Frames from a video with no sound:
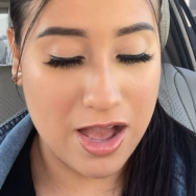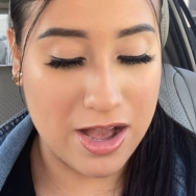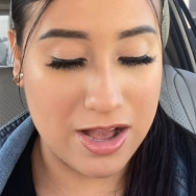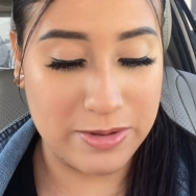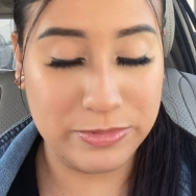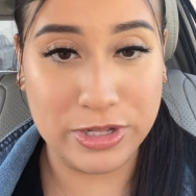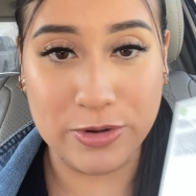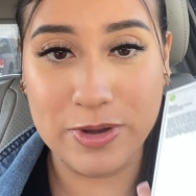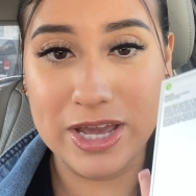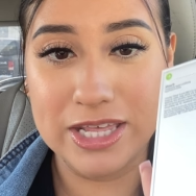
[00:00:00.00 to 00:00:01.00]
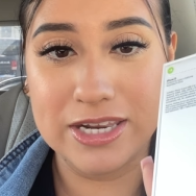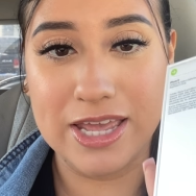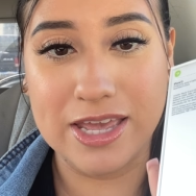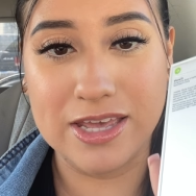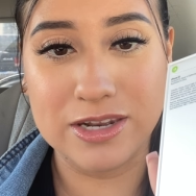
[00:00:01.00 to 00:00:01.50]
I'm gonna go ahead
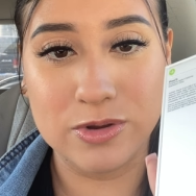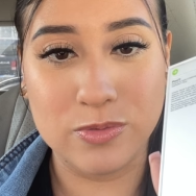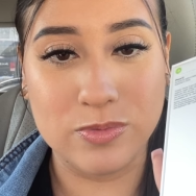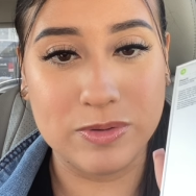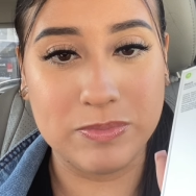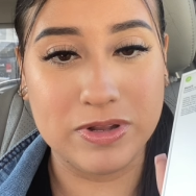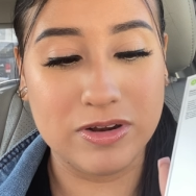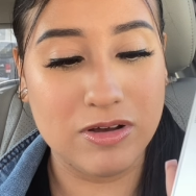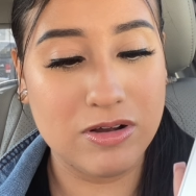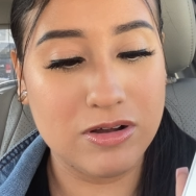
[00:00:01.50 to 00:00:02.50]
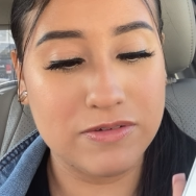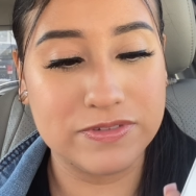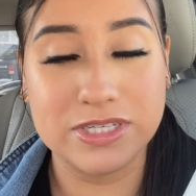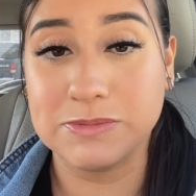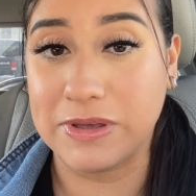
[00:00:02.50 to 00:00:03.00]
and rip it off.
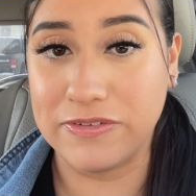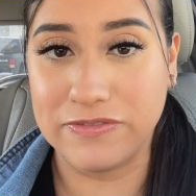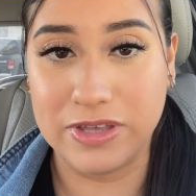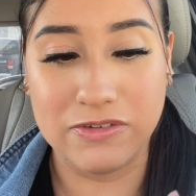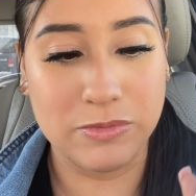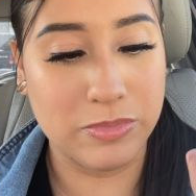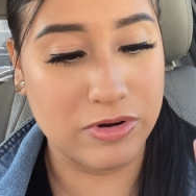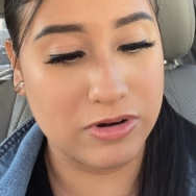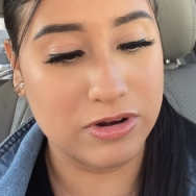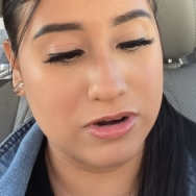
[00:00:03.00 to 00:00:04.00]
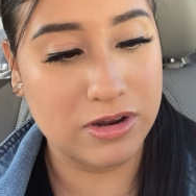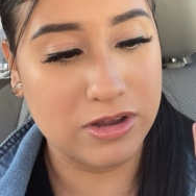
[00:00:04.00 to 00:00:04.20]
This is my favorite part.